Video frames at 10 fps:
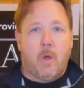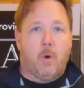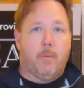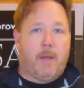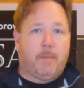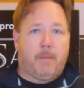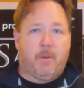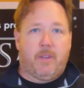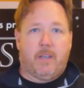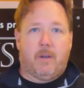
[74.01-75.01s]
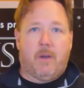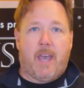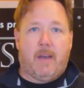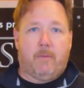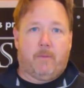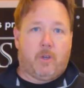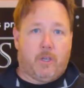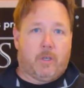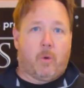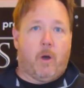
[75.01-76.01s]
or by people that don't have
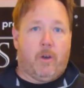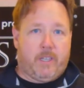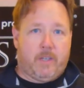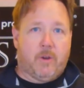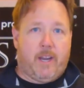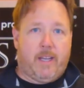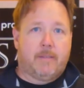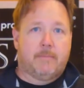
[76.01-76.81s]
good quality training.